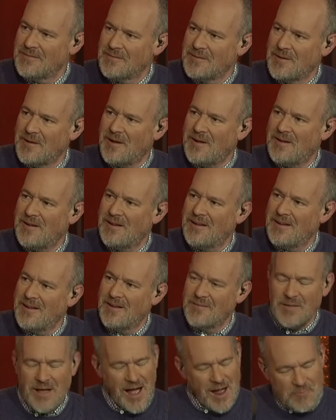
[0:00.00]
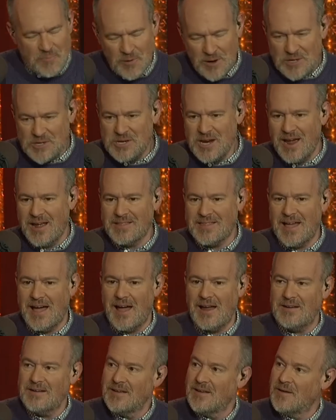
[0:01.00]
I like uh, you. I appreciate
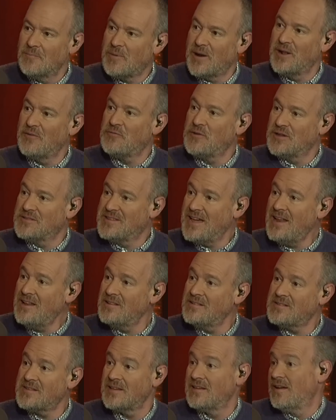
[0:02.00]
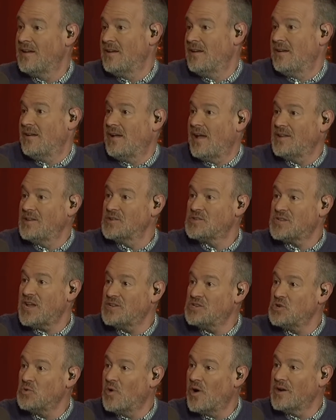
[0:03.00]
that. But if you didn't and you
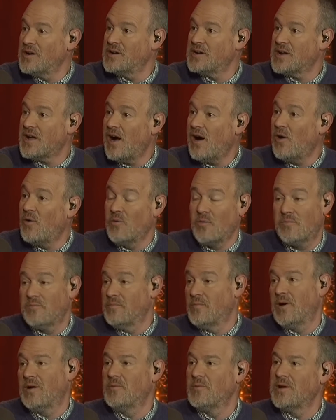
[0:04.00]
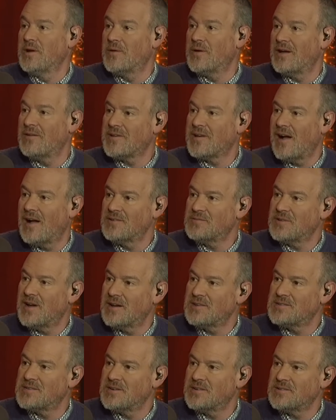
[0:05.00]
said you wanted to go, well, we don't have
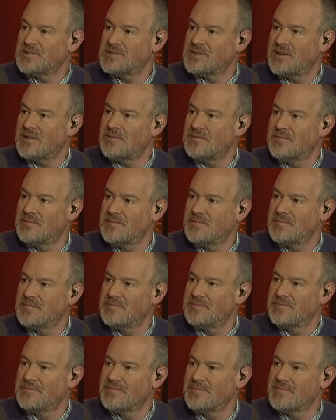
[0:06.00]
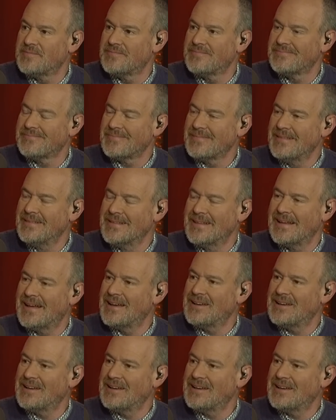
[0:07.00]
contracts here, so. Yeah. You can just go.